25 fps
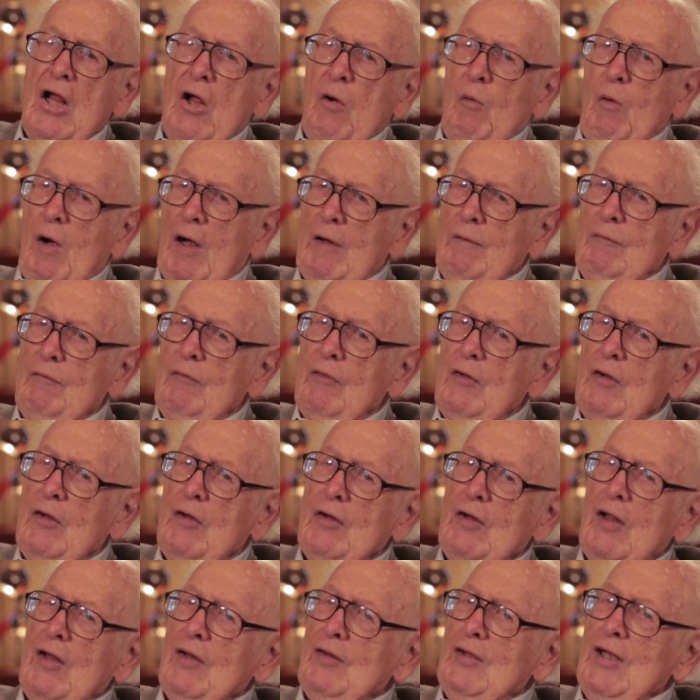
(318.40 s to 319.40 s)
Well,
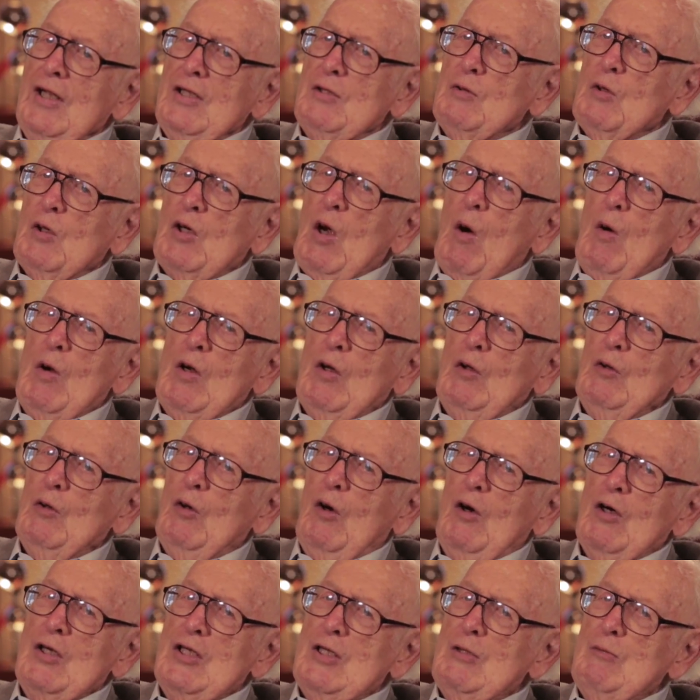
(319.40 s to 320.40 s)
things were going
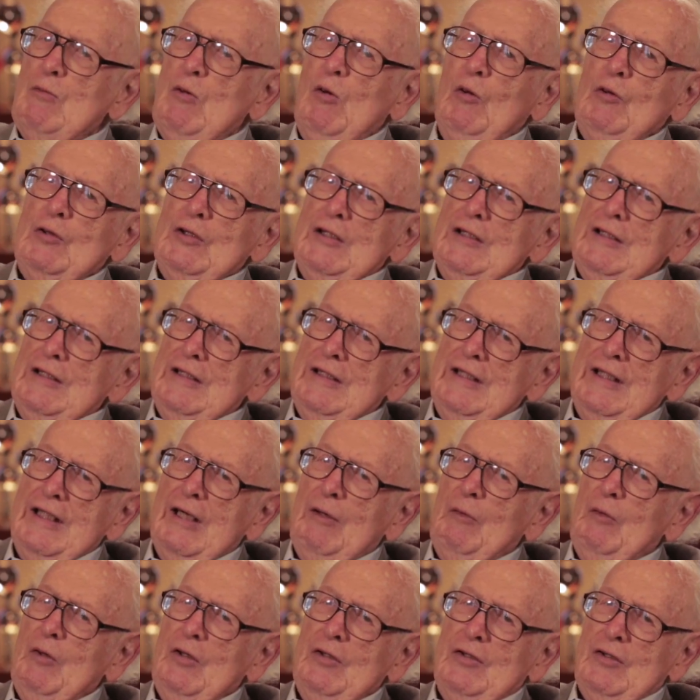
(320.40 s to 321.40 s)
along smoothly,
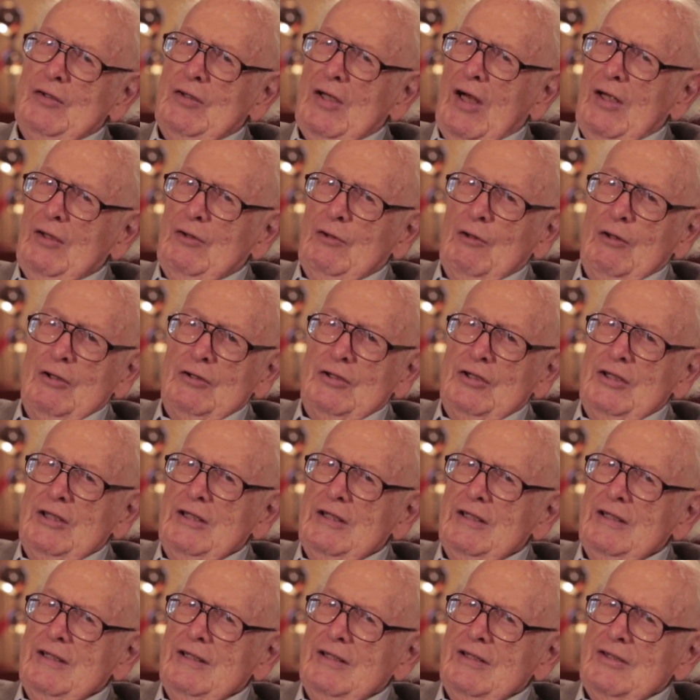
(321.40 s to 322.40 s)
and I thought,
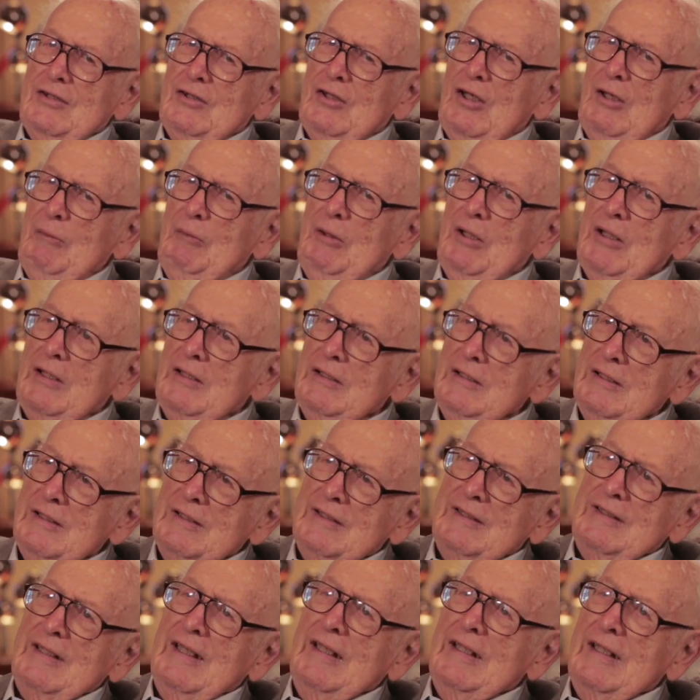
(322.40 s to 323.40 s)
gee, this is going to be a
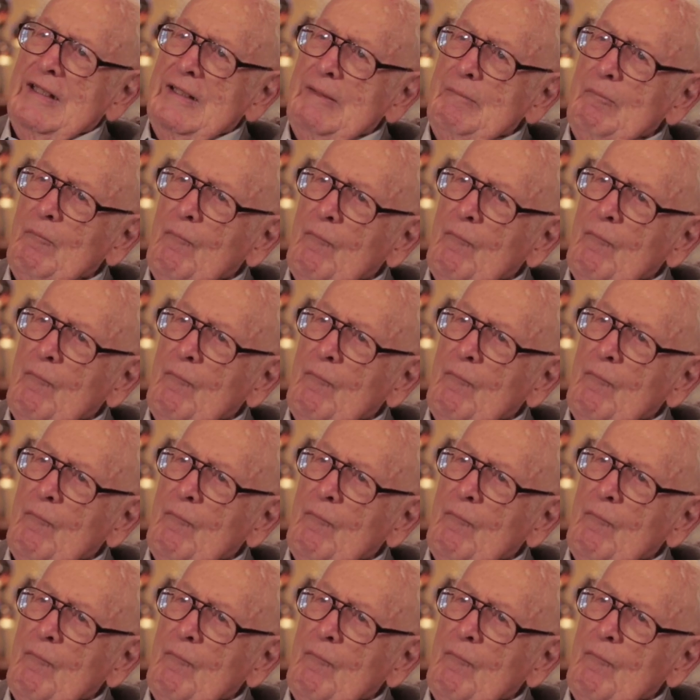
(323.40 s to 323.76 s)
clear sailing.